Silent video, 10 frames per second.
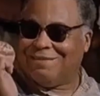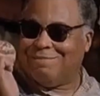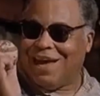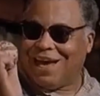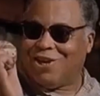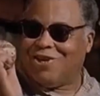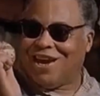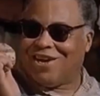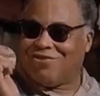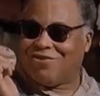Don't let it
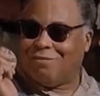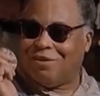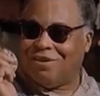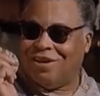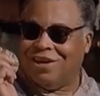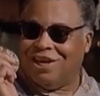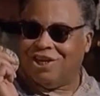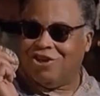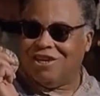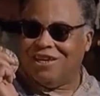worry you, kid.
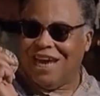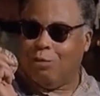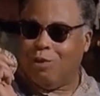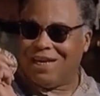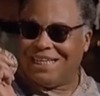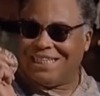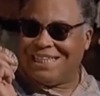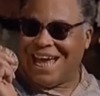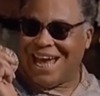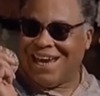It's just for the
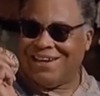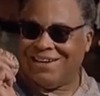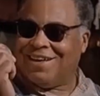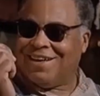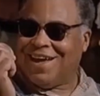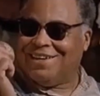tourists.